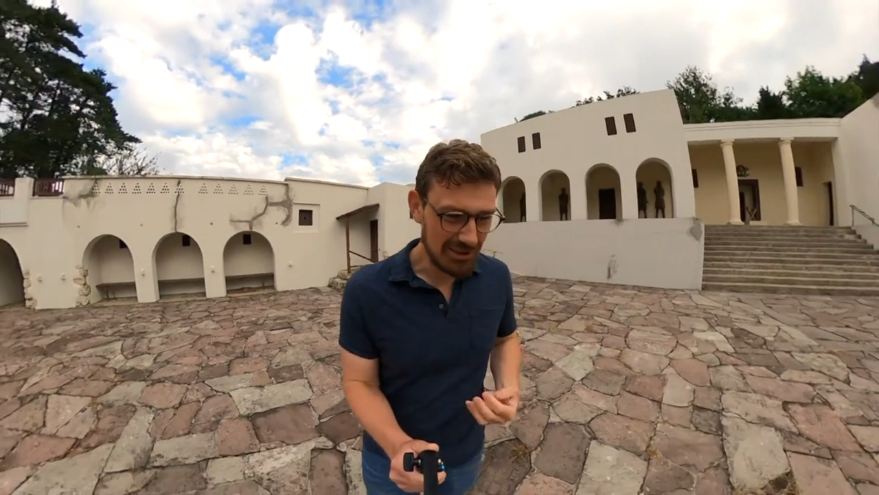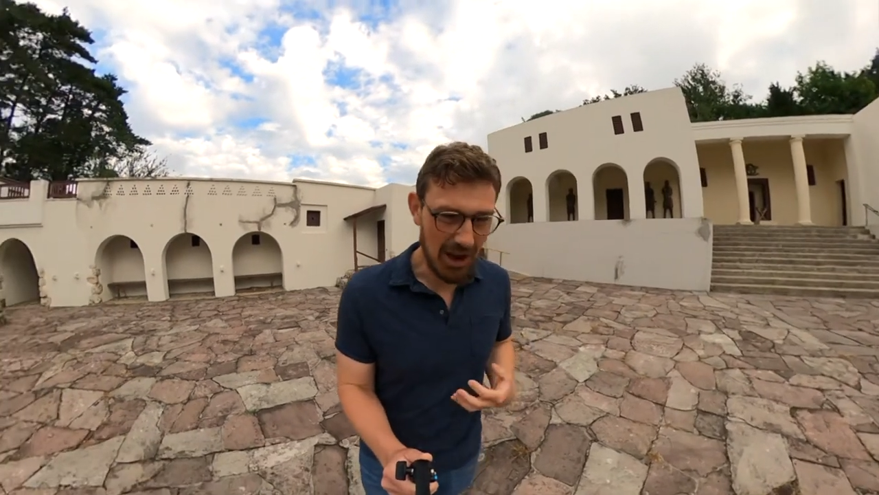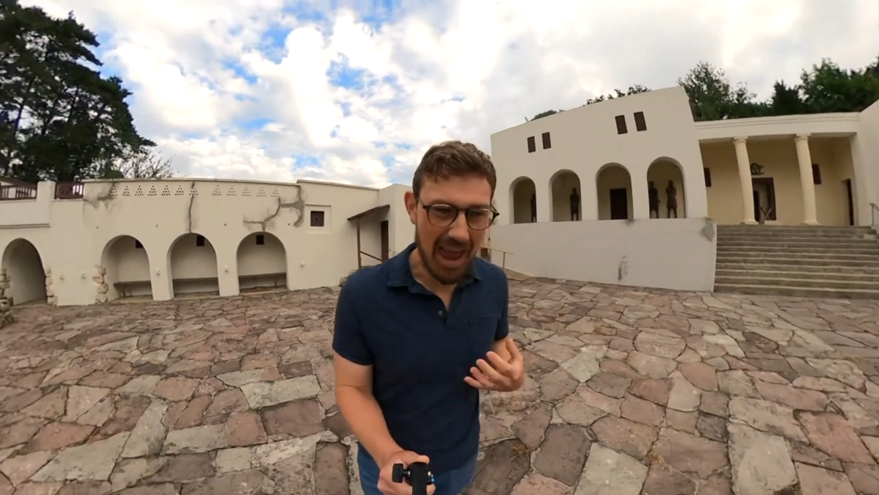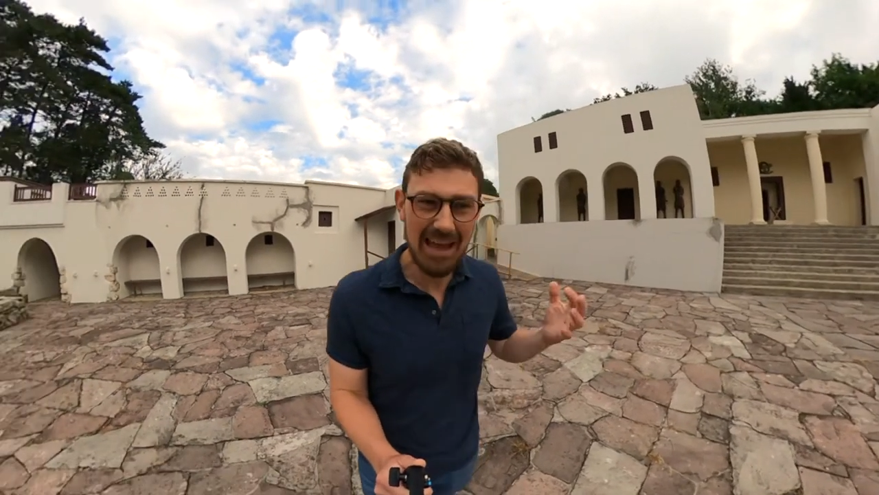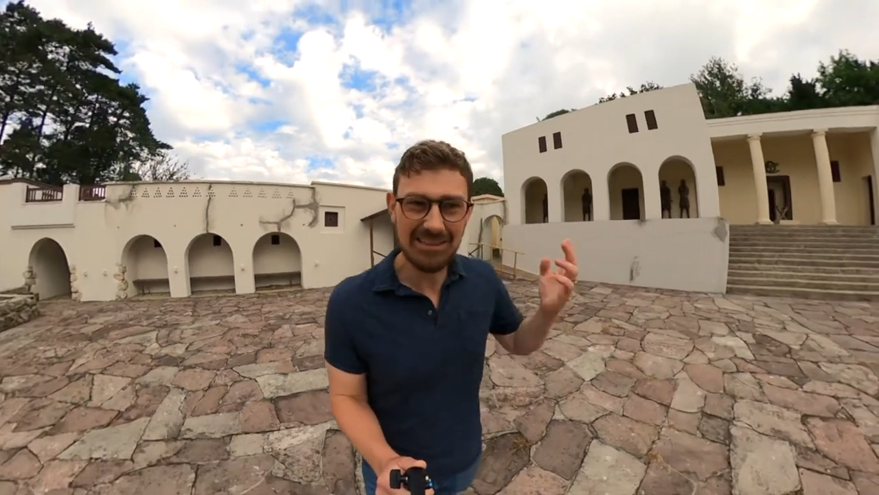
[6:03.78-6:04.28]

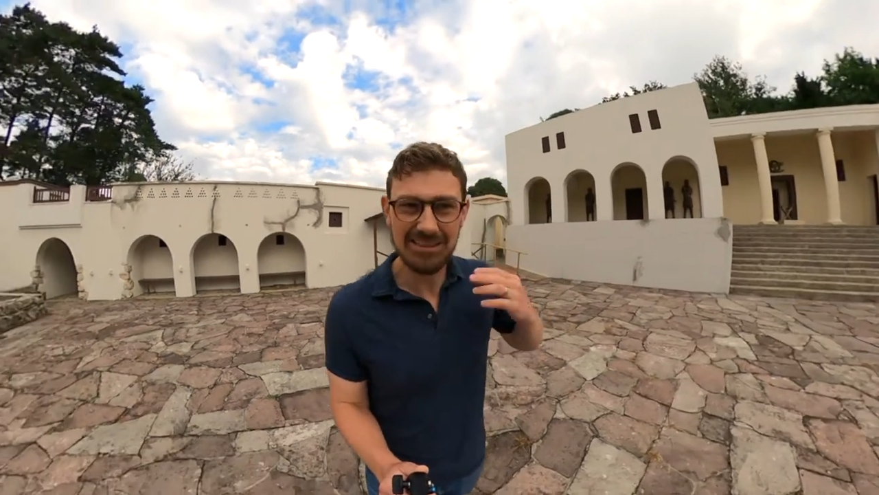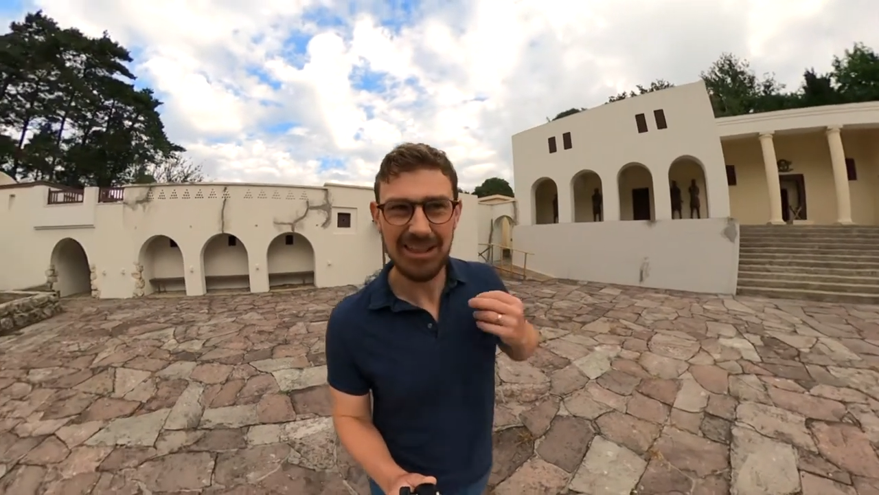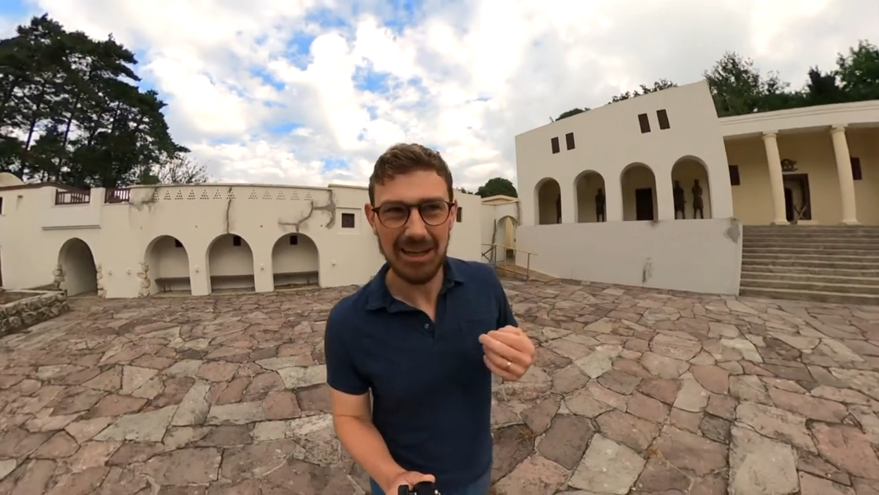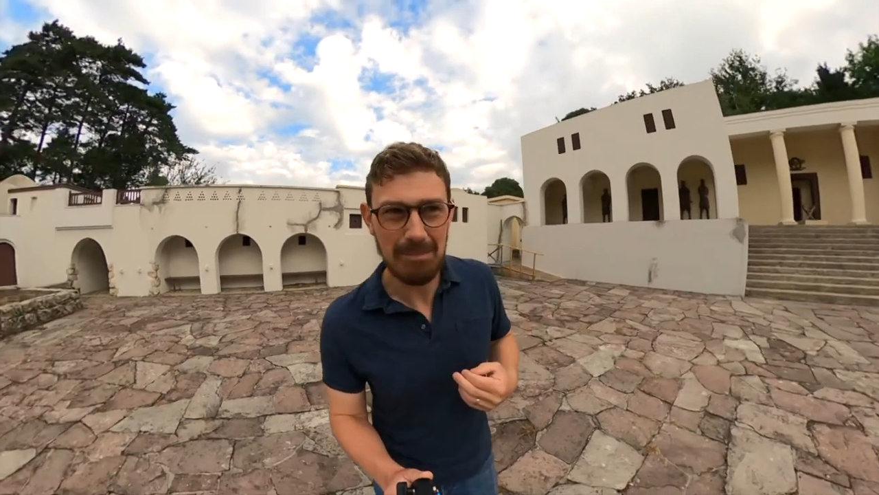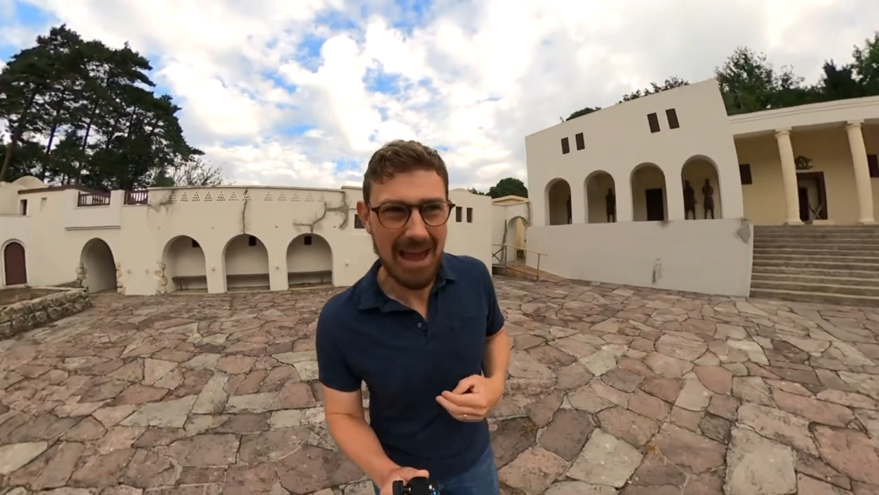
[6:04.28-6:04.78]
hair's
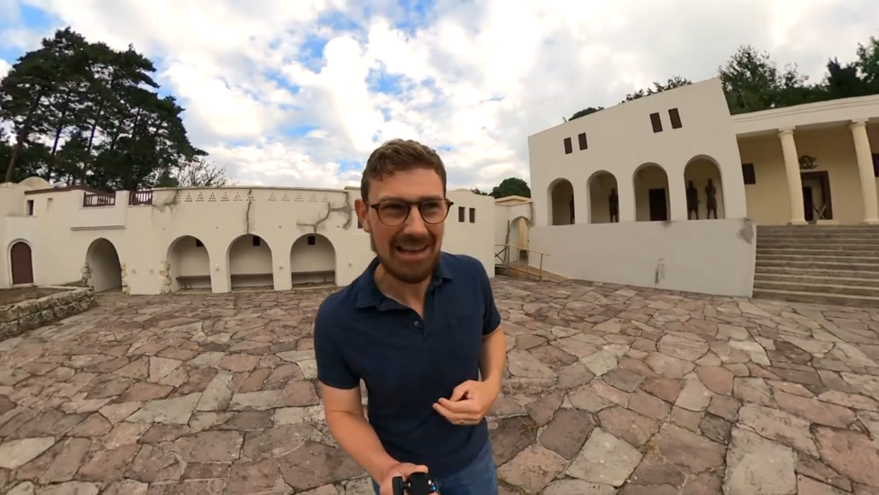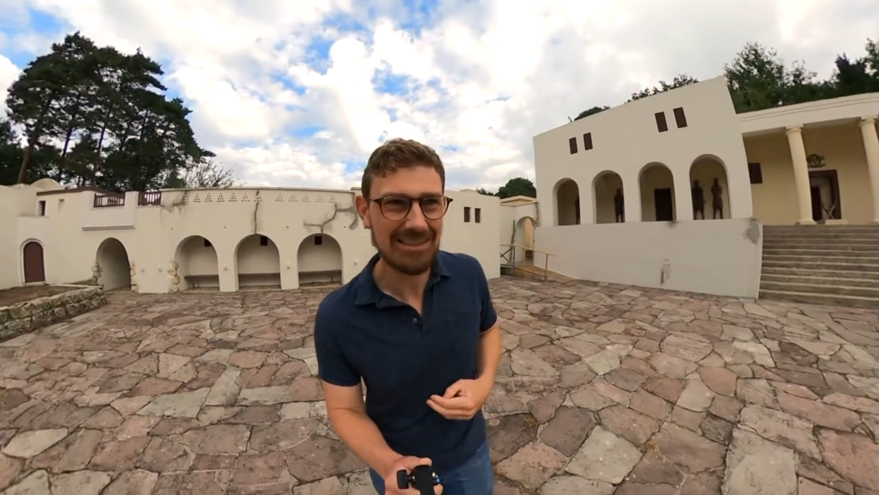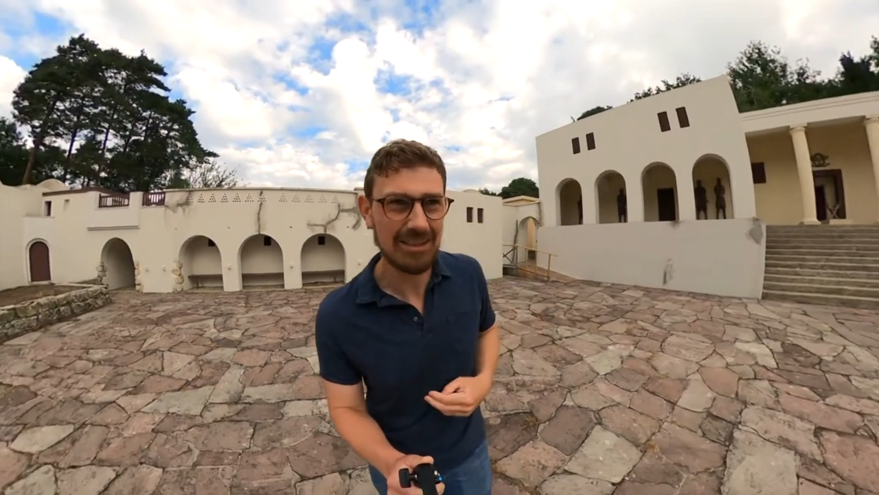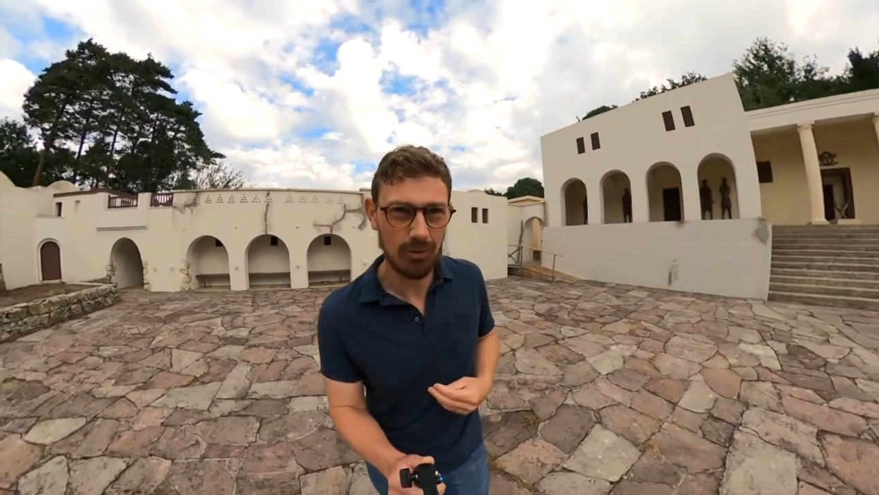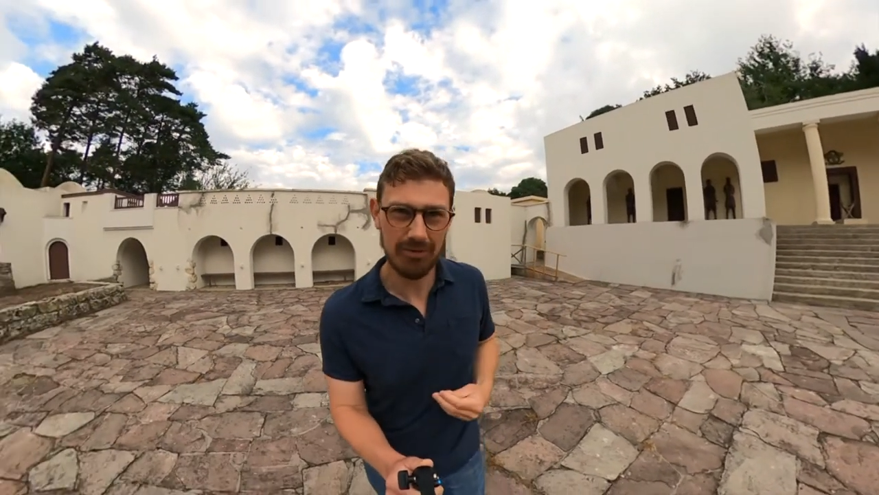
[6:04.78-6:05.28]
still a
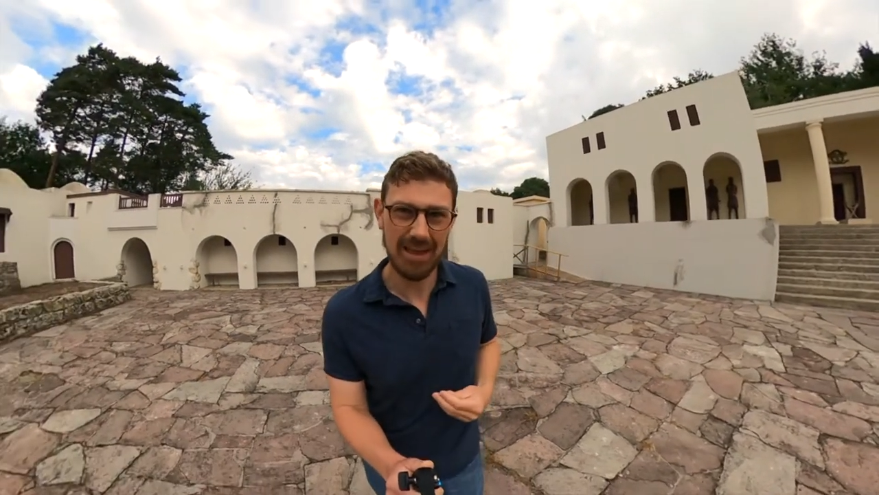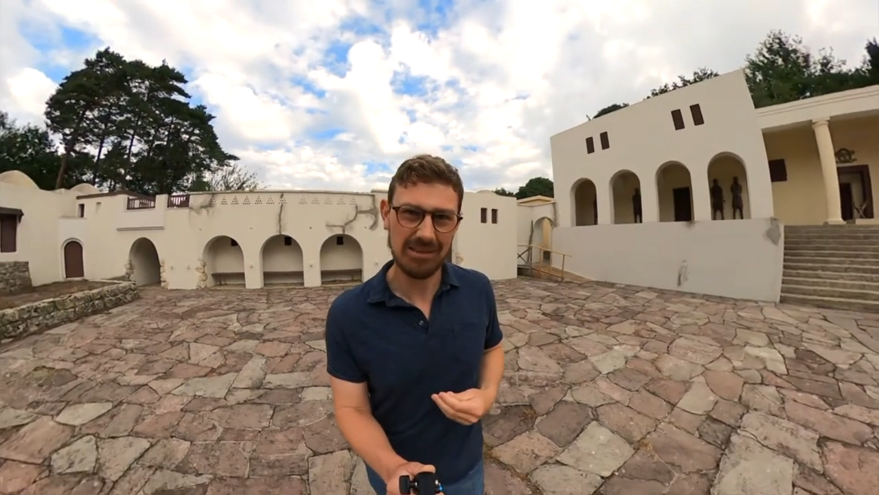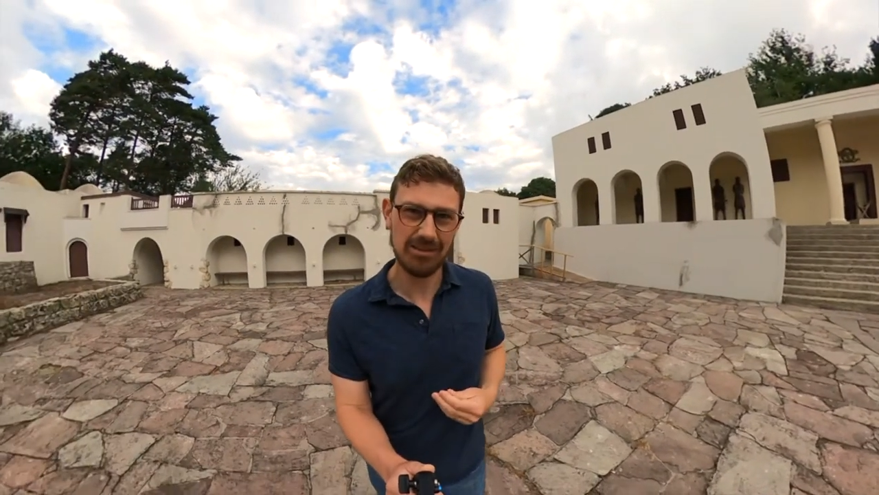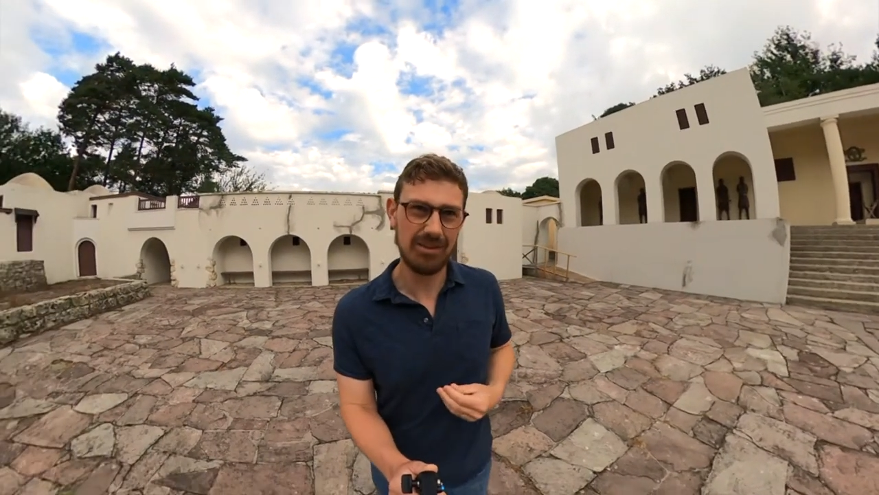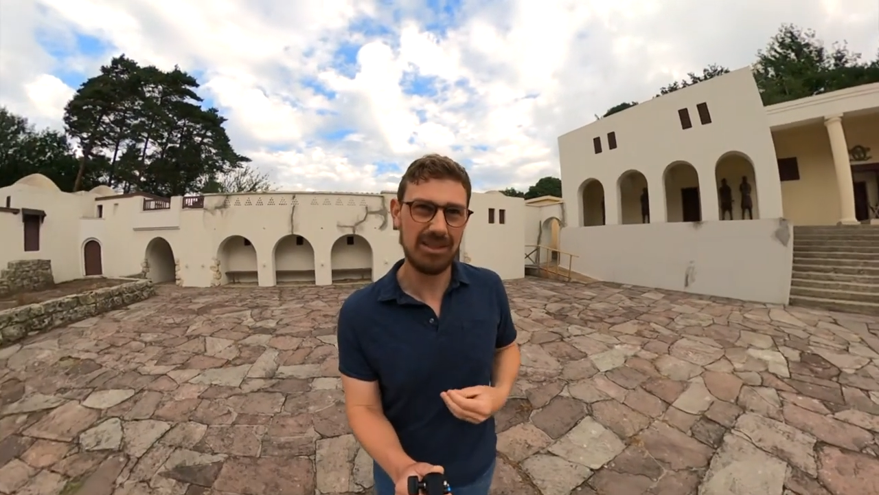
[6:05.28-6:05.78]
mess and all of
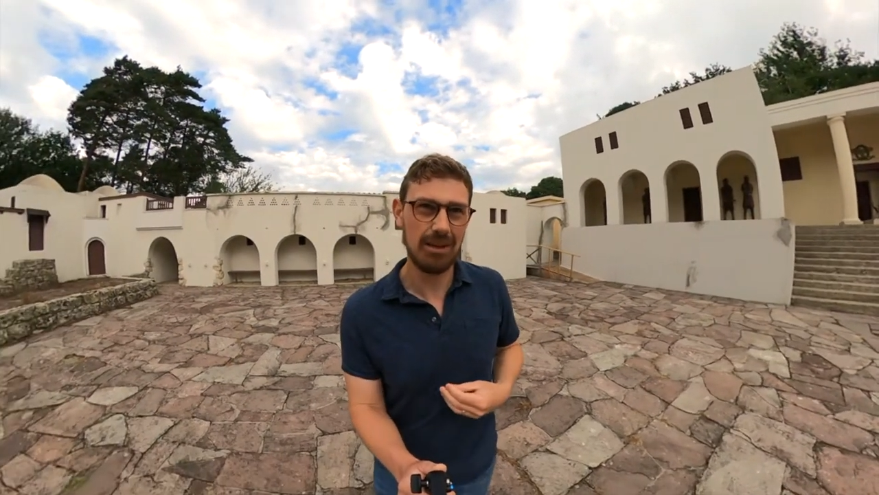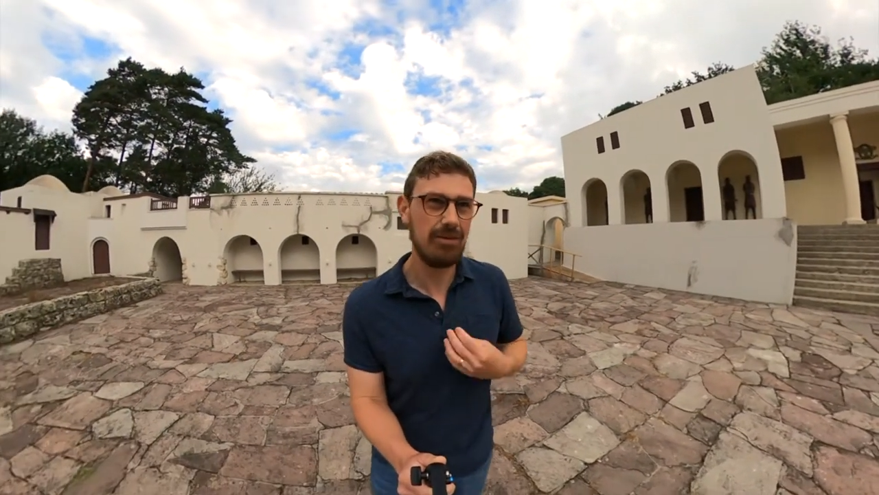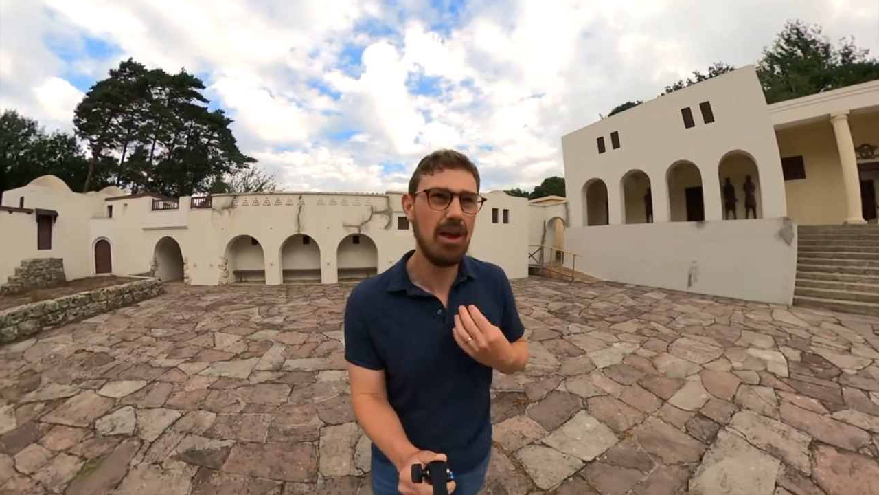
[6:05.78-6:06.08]
that sort of stuff.